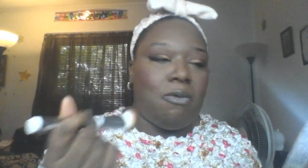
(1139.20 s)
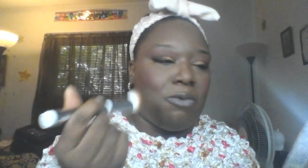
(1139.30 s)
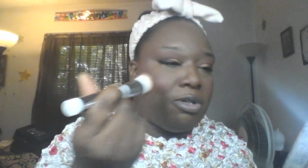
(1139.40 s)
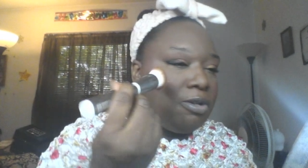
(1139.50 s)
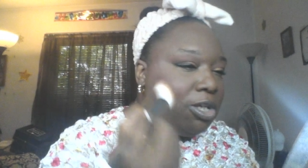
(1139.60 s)

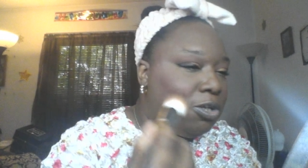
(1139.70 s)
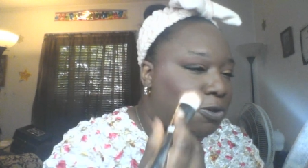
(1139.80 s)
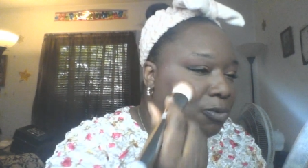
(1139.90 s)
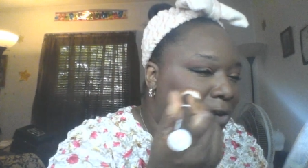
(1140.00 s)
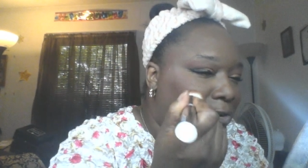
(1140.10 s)
just going to
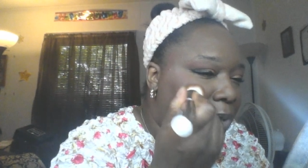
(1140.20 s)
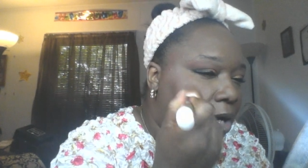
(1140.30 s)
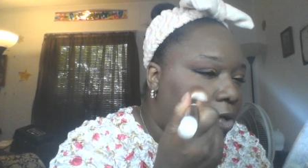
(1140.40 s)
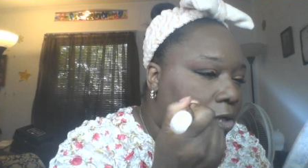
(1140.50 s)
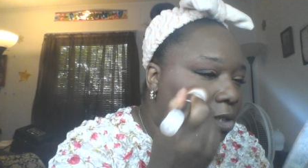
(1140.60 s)
use whatever
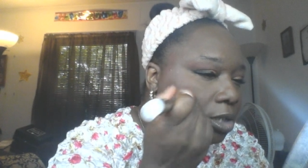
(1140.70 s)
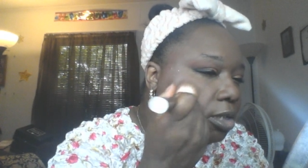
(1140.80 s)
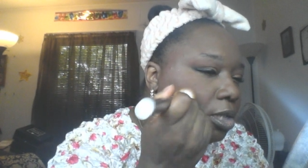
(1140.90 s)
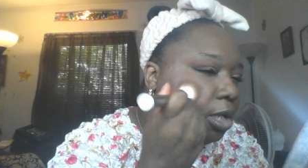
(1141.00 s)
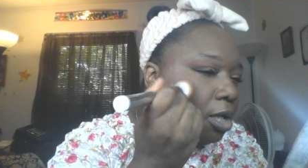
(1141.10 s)
powder is still